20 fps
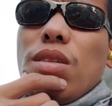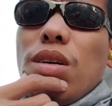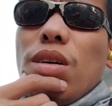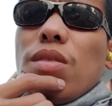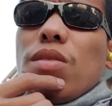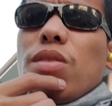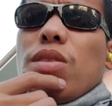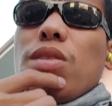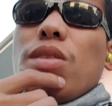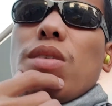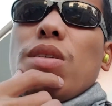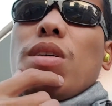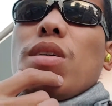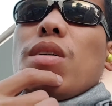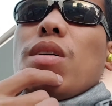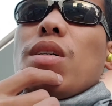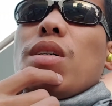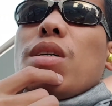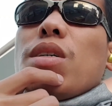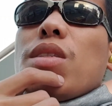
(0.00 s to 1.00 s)
Also,
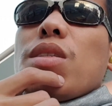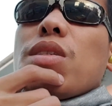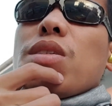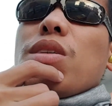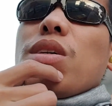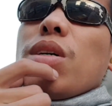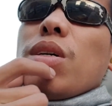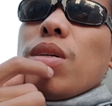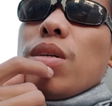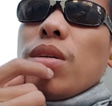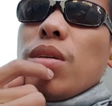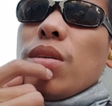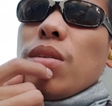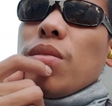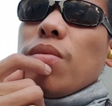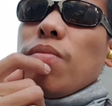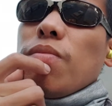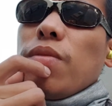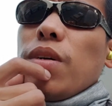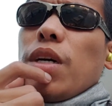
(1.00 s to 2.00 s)
it's
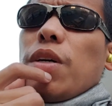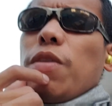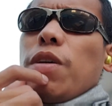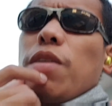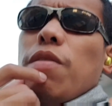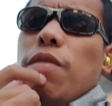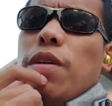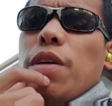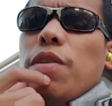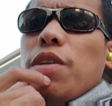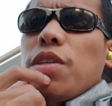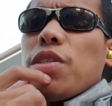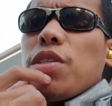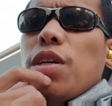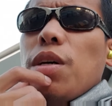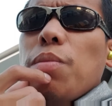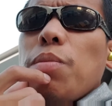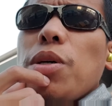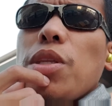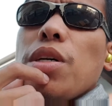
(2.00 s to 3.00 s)
very, very
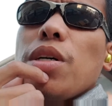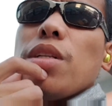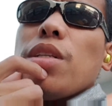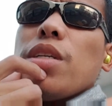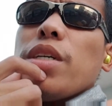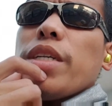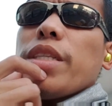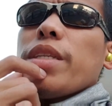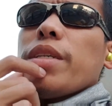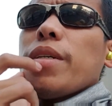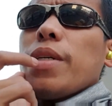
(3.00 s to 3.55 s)
seminal that,